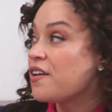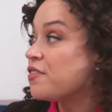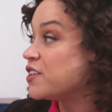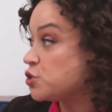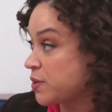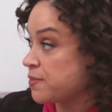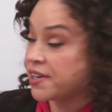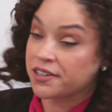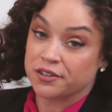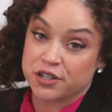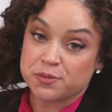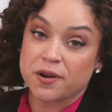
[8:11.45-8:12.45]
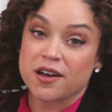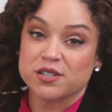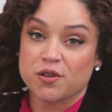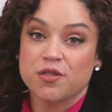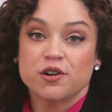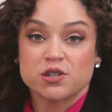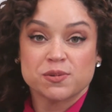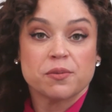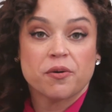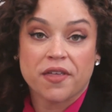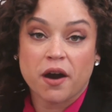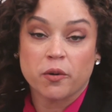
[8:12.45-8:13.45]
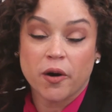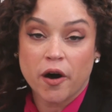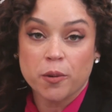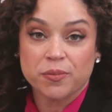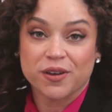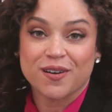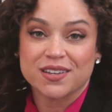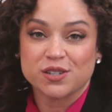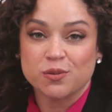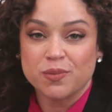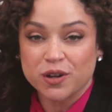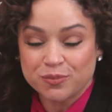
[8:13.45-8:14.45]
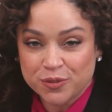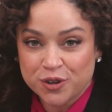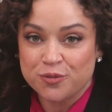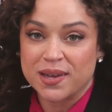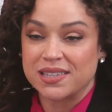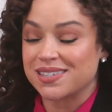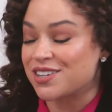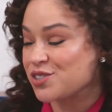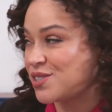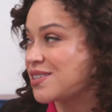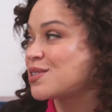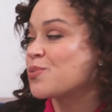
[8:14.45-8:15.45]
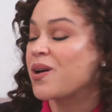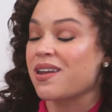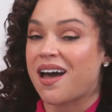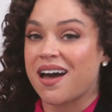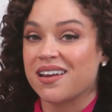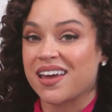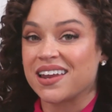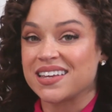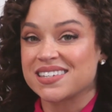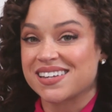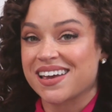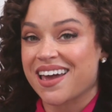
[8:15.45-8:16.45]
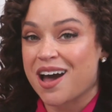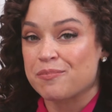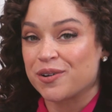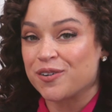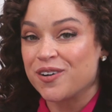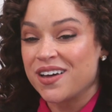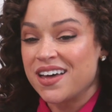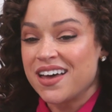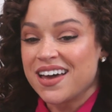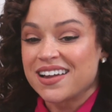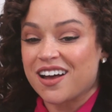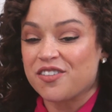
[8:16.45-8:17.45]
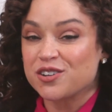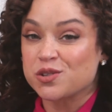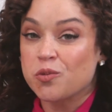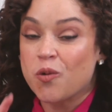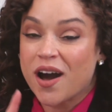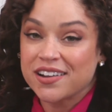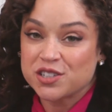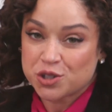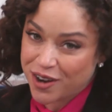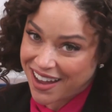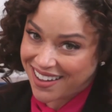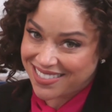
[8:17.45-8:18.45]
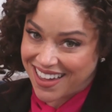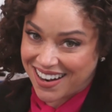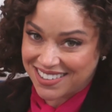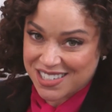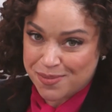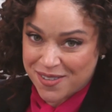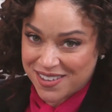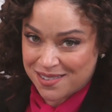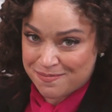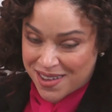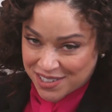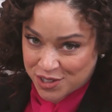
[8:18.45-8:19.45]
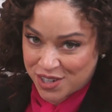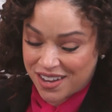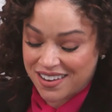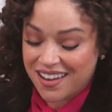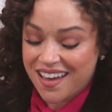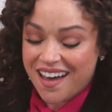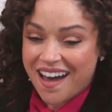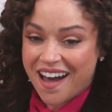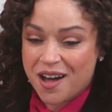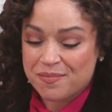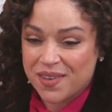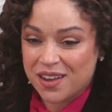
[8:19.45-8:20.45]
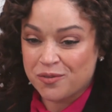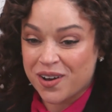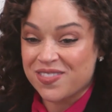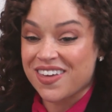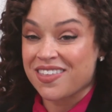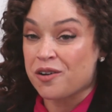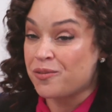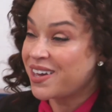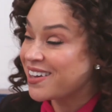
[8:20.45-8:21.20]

the dream killers, but also those people that will help you as you build movements such as this one at any state capitol. Now, there's one trick that Elizabeth didn't mention, and one thing that we